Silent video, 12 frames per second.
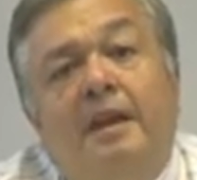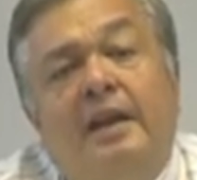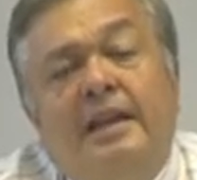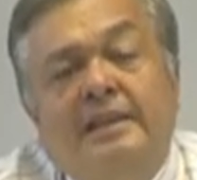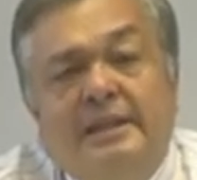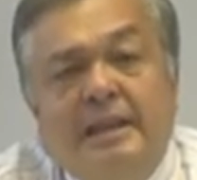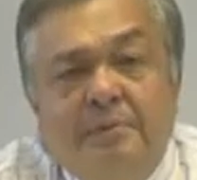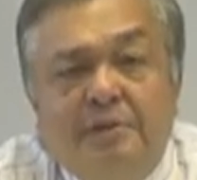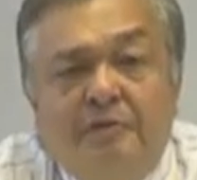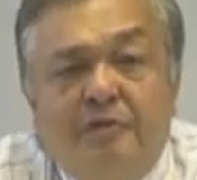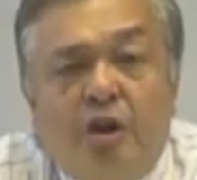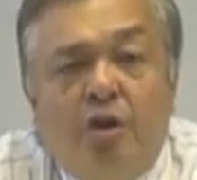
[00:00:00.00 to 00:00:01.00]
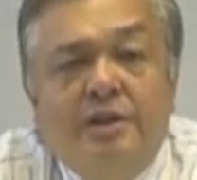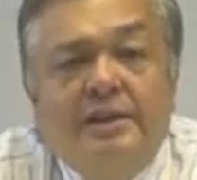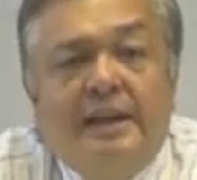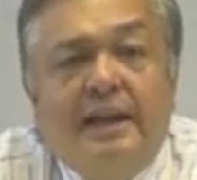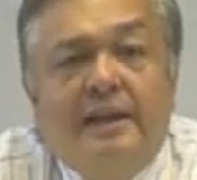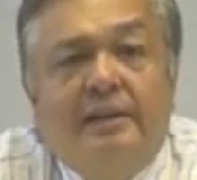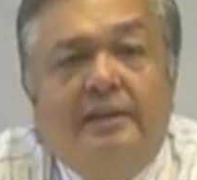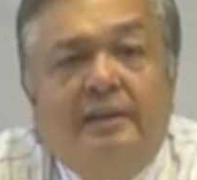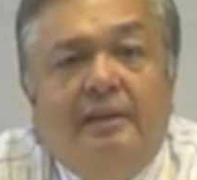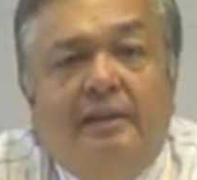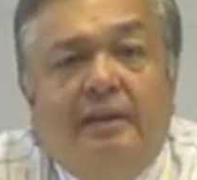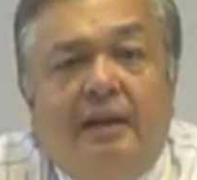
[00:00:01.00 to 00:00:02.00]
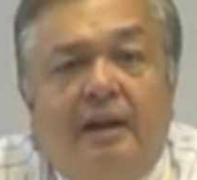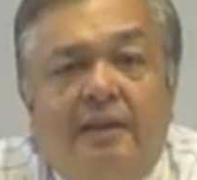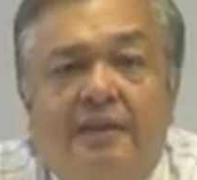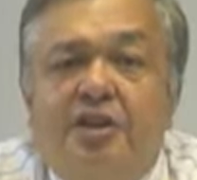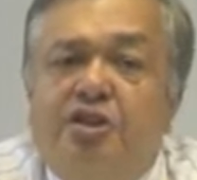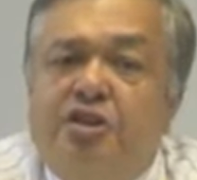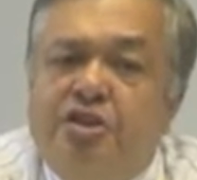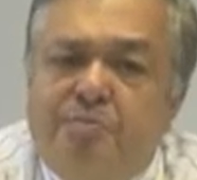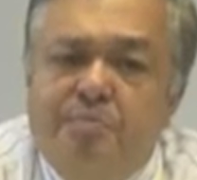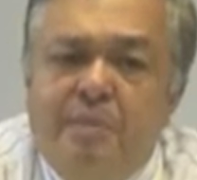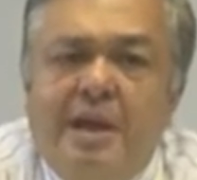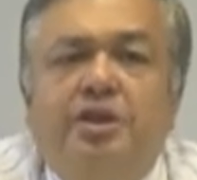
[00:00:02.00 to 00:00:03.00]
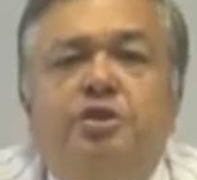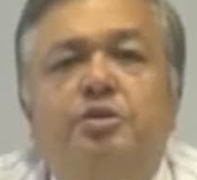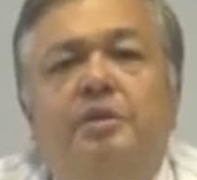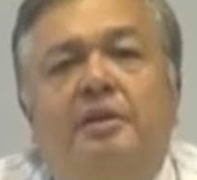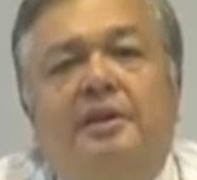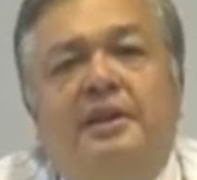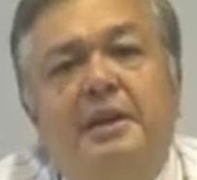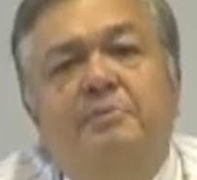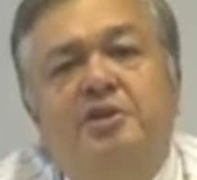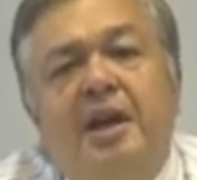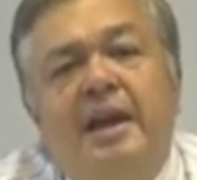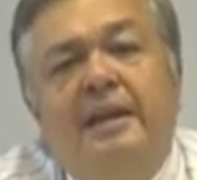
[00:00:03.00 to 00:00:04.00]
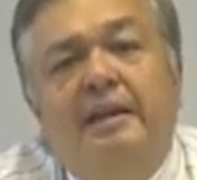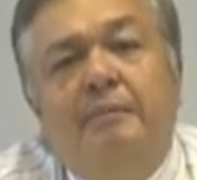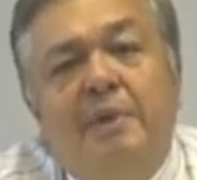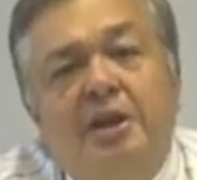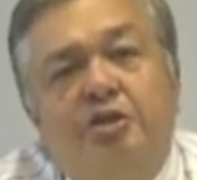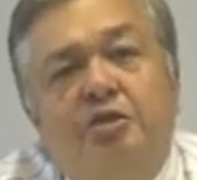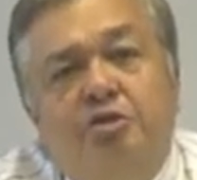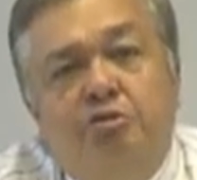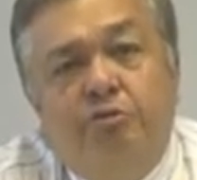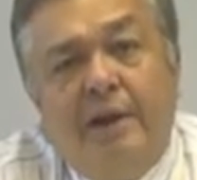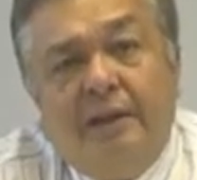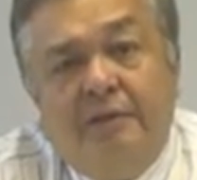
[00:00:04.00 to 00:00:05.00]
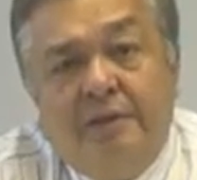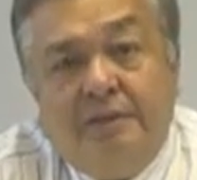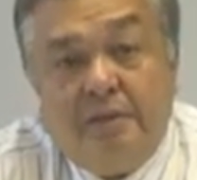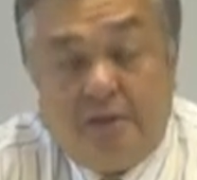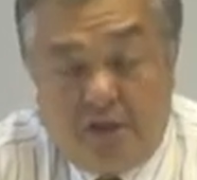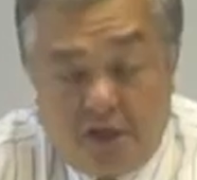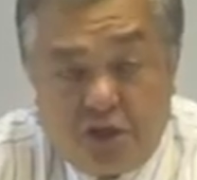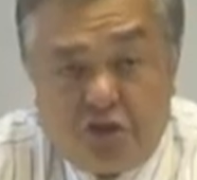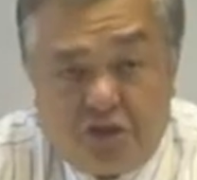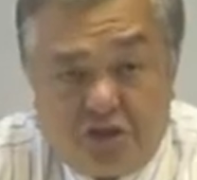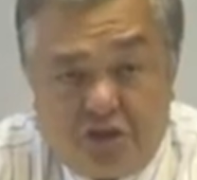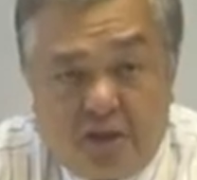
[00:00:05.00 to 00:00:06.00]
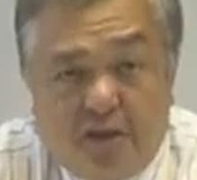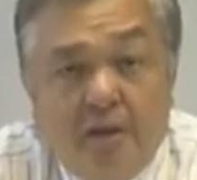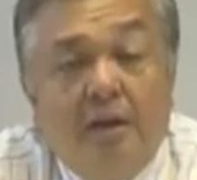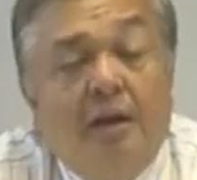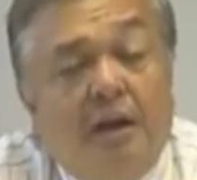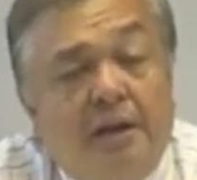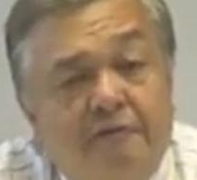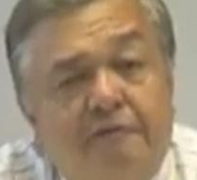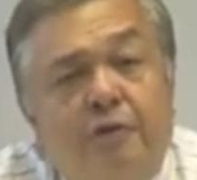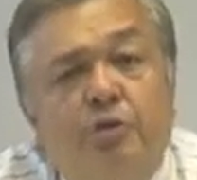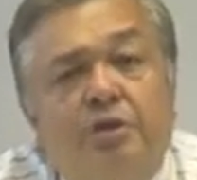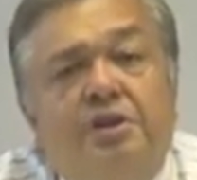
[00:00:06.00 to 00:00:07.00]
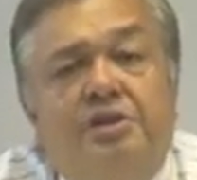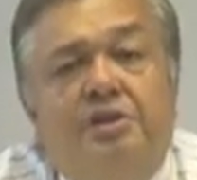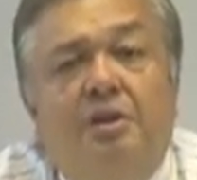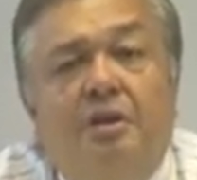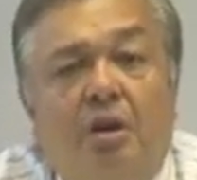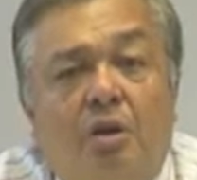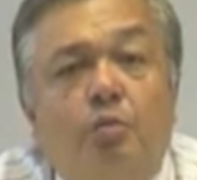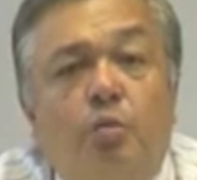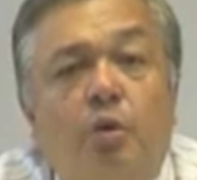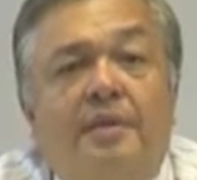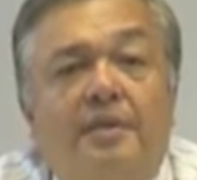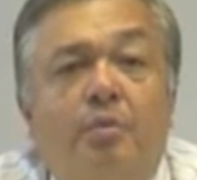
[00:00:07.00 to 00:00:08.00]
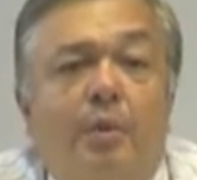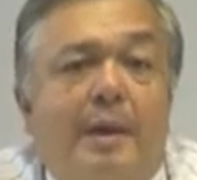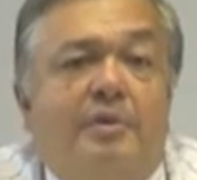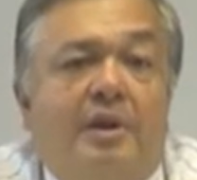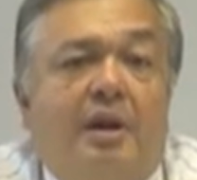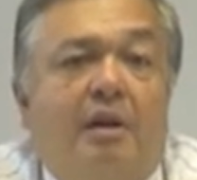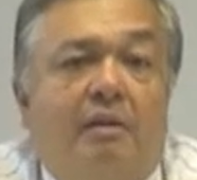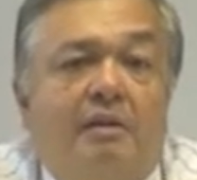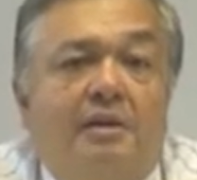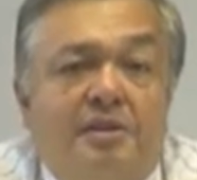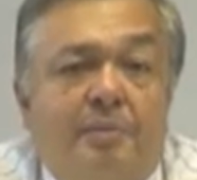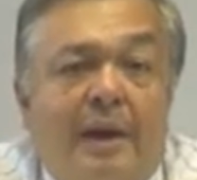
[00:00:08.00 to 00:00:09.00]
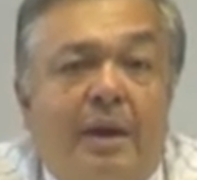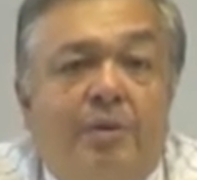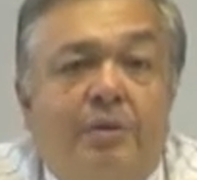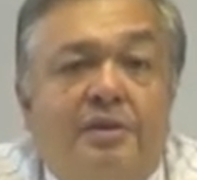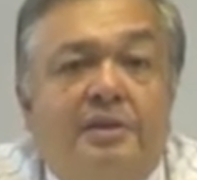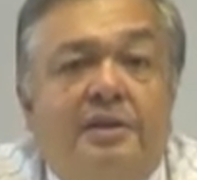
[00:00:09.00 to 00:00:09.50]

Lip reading: In terms of content, I think you should make sure, keep checking, make sure it's relevant, interesting, and focused on what the webinar is about.